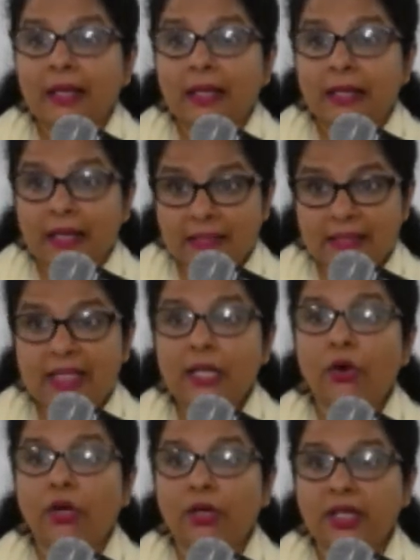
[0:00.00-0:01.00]
Yes, he
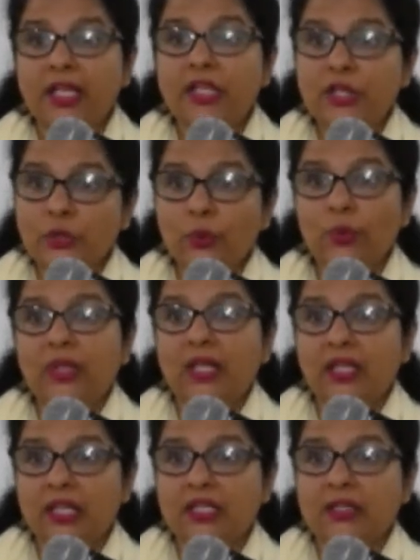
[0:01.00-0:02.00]
already knew that
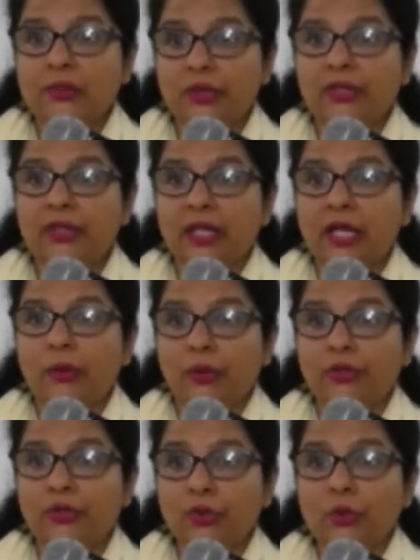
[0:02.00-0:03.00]
he's going. They're going
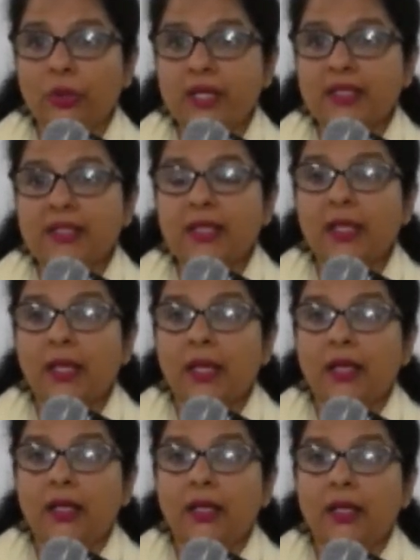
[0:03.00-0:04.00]
to do it,
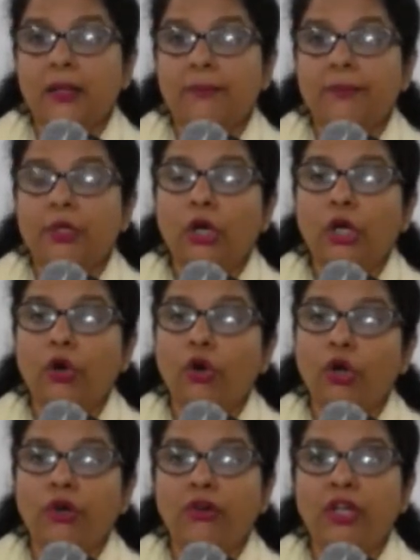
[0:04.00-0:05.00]
um, God
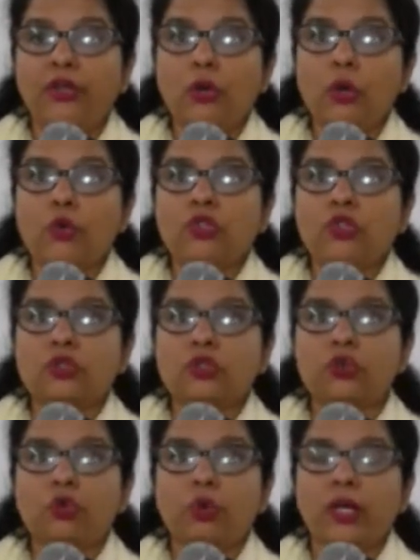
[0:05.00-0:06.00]
already knows
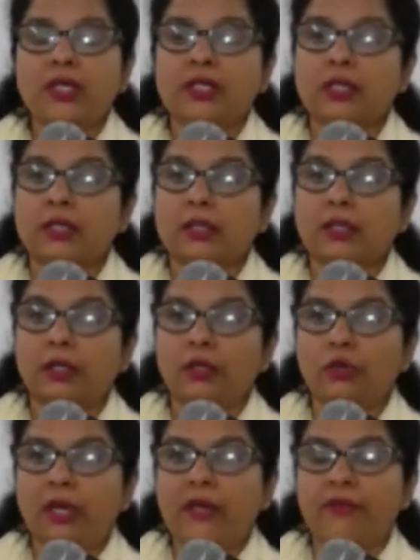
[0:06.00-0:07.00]
who is, uh, you
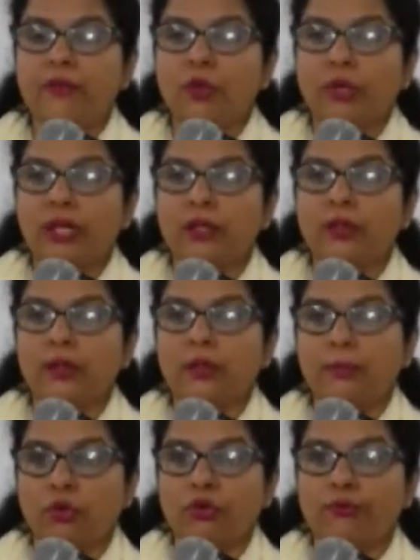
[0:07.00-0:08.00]
know, if you look at the, the
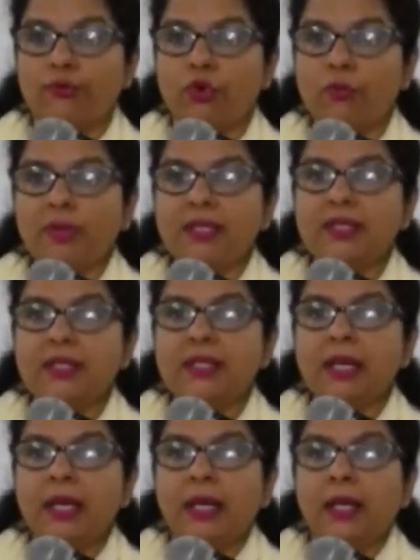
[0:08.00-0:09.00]
book of Romans,
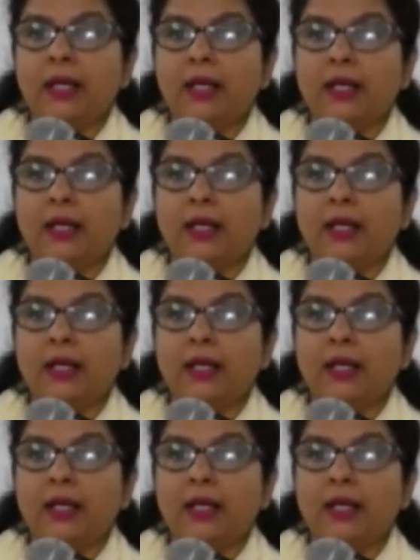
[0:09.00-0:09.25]
uh,